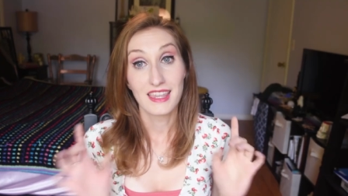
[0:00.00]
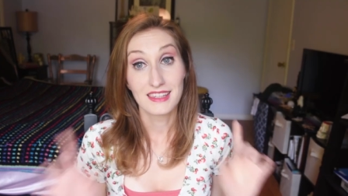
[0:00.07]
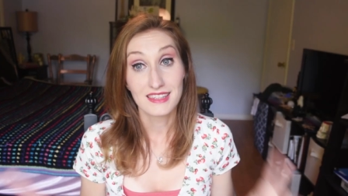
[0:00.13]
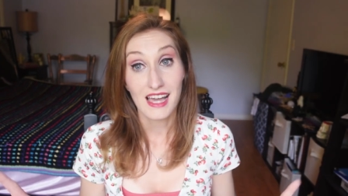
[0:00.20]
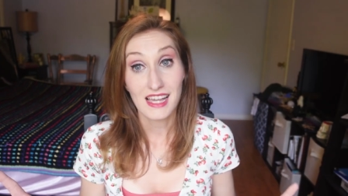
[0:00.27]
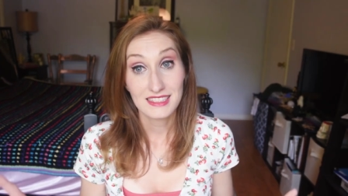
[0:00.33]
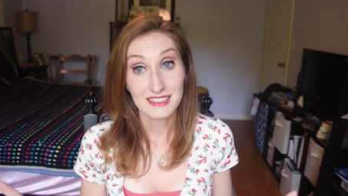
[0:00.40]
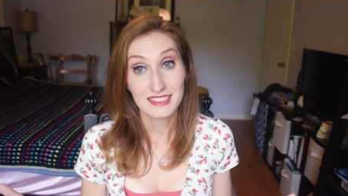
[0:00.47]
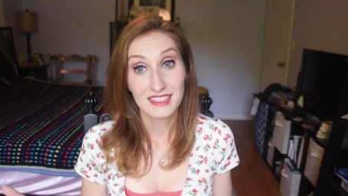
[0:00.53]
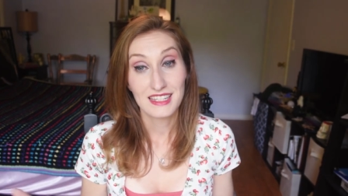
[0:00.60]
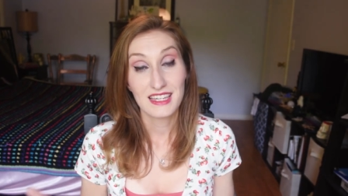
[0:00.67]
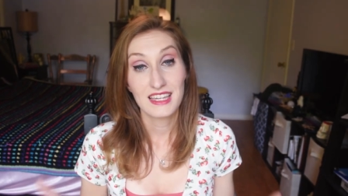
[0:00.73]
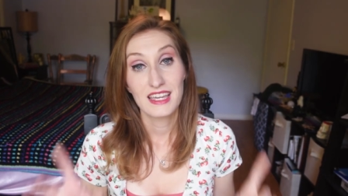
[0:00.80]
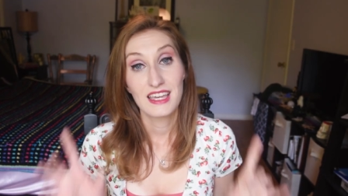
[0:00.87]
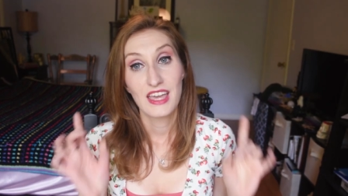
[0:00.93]
And
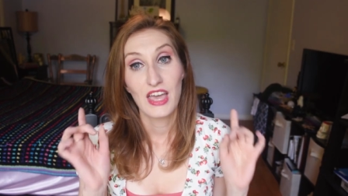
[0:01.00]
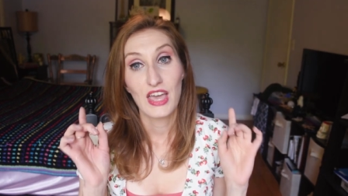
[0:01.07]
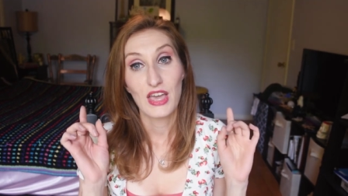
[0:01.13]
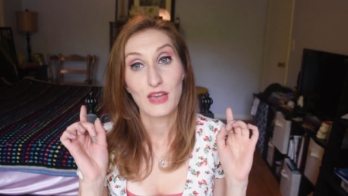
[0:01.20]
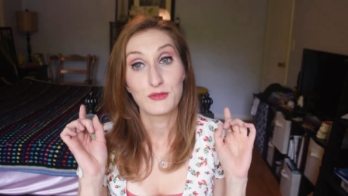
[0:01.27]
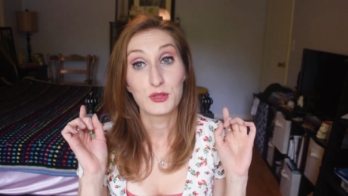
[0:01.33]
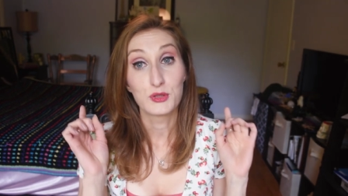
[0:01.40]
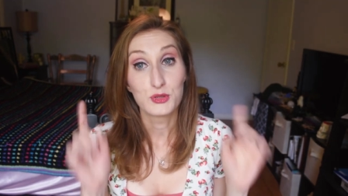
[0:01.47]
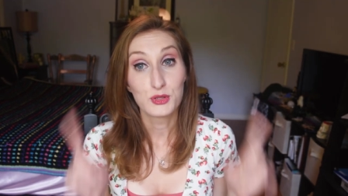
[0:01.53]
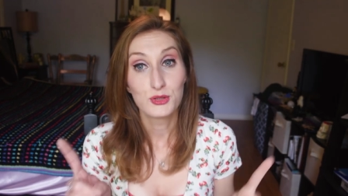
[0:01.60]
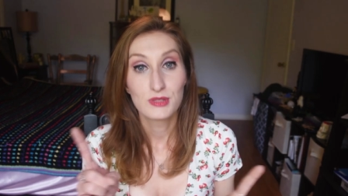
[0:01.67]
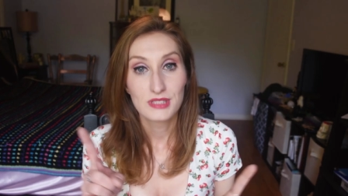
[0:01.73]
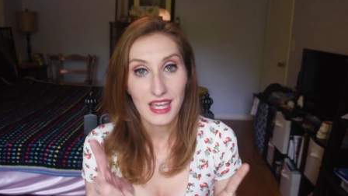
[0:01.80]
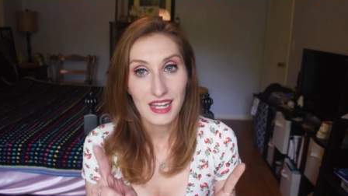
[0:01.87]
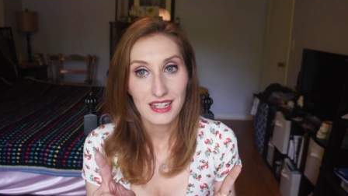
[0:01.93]
lastly, if you
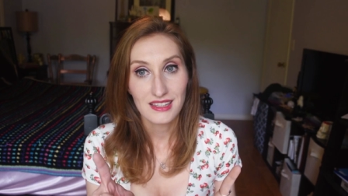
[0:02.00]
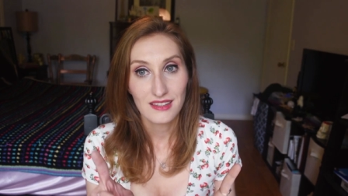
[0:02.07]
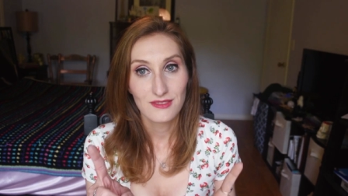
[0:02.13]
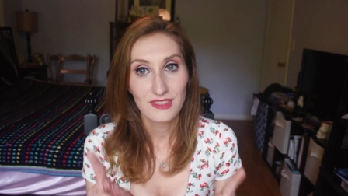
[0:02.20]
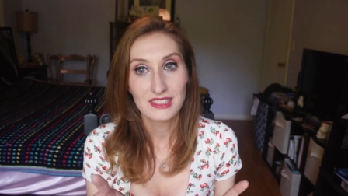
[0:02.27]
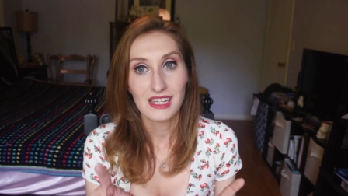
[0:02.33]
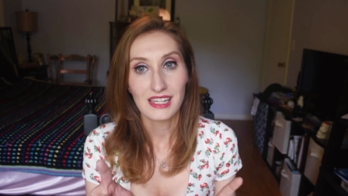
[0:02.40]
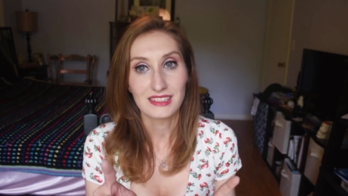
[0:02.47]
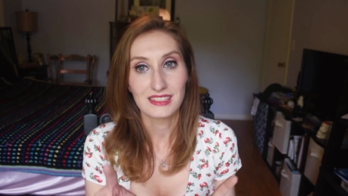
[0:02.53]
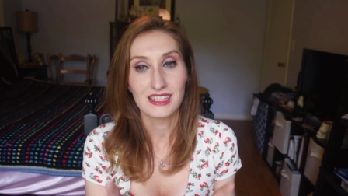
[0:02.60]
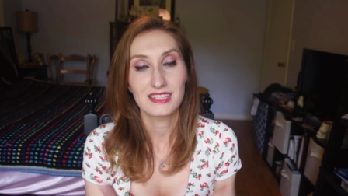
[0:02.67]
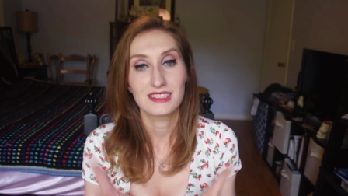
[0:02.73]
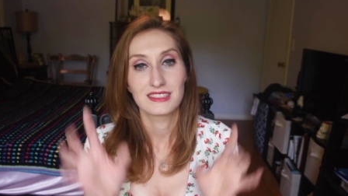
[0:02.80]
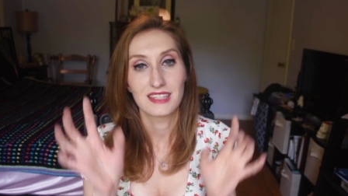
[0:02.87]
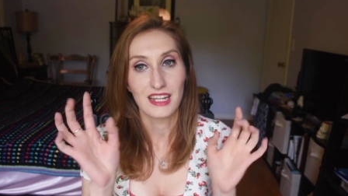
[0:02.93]
use any of the
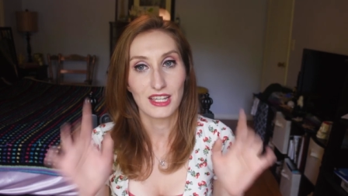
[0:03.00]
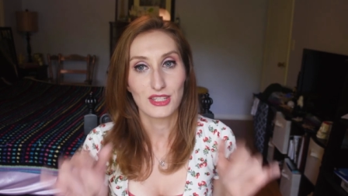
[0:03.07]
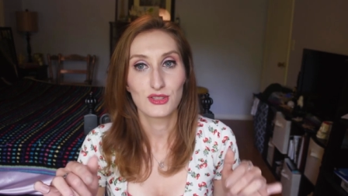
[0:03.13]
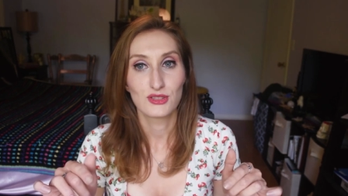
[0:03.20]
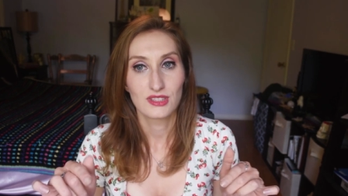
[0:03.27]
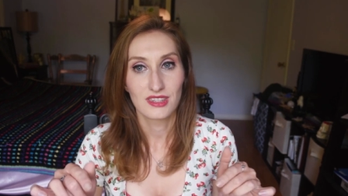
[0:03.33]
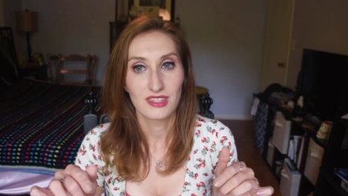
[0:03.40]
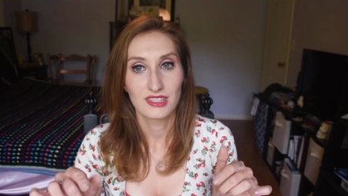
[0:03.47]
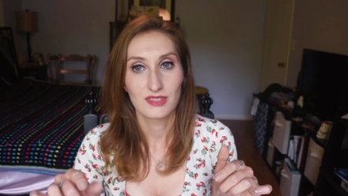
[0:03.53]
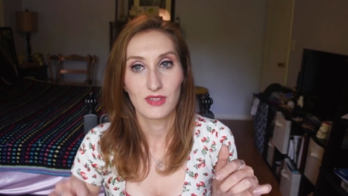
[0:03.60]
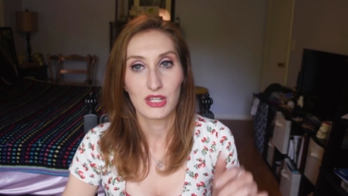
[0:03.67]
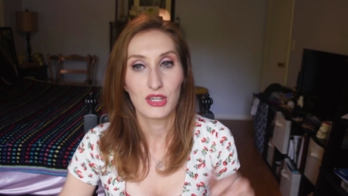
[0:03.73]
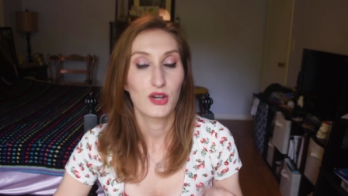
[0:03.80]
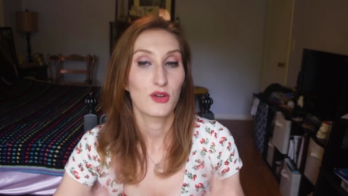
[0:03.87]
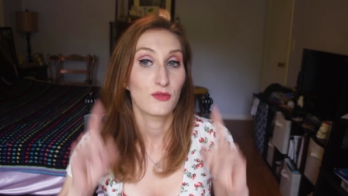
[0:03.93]
techniques that I used in this
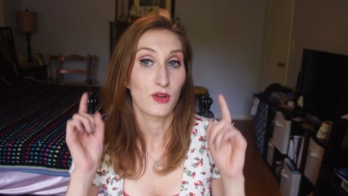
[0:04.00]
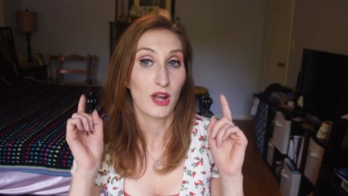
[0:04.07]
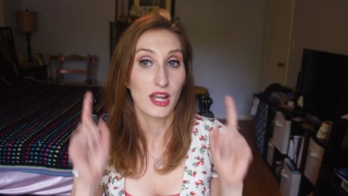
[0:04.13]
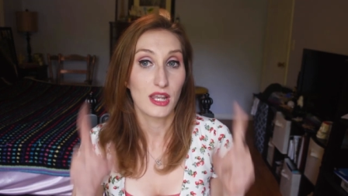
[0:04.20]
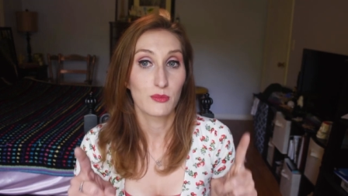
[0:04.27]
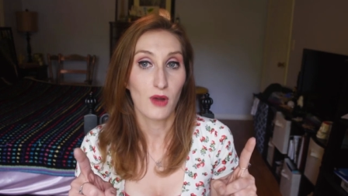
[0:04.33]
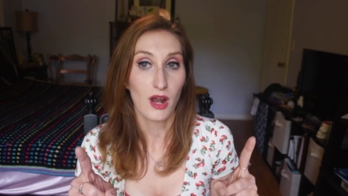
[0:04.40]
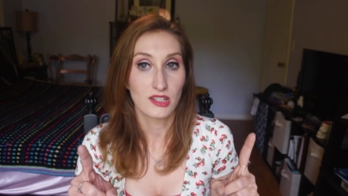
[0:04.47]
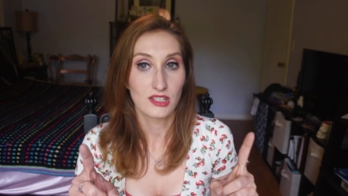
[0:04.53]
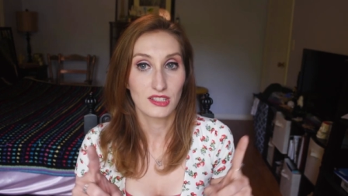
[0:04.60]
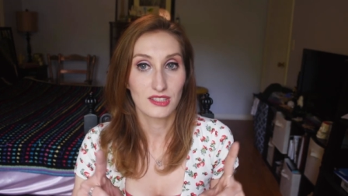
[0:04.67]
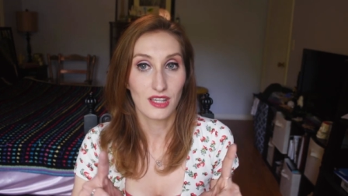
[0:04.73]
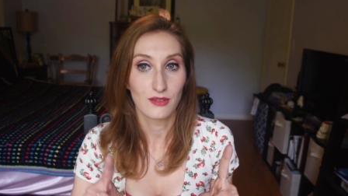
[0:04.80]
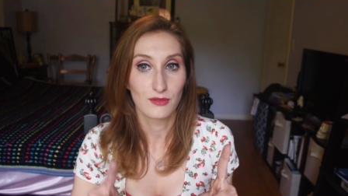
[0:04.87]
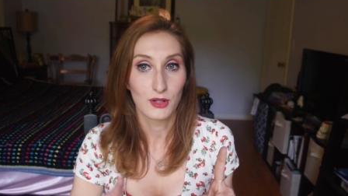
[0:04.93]
video for any
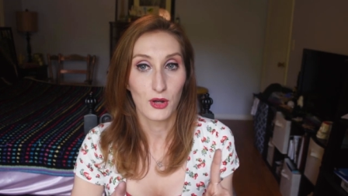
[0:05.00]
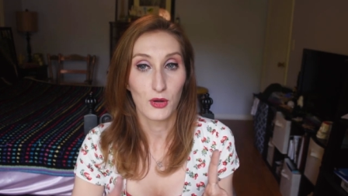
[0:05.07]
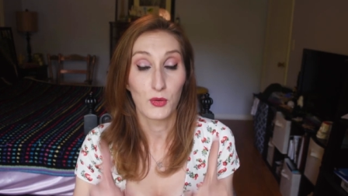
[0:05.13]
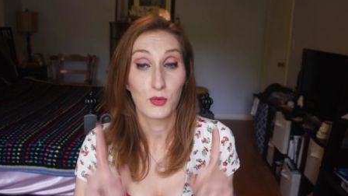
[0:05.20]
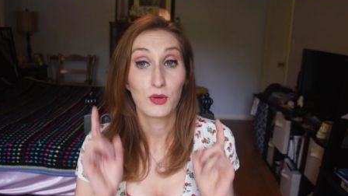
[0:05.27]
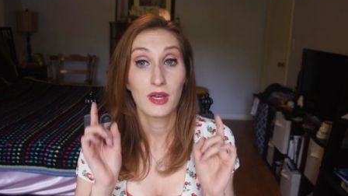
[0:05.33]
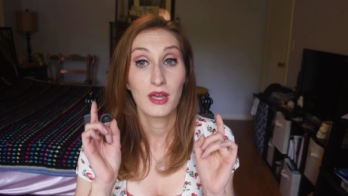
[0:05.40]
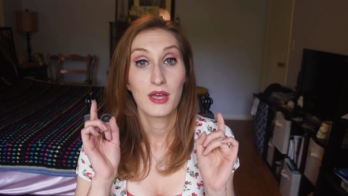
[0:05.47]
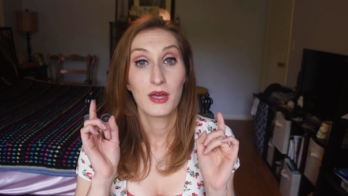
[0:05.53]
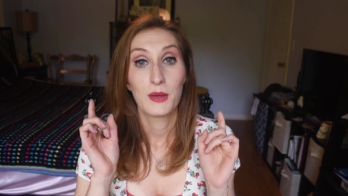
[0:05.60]
projects of your own,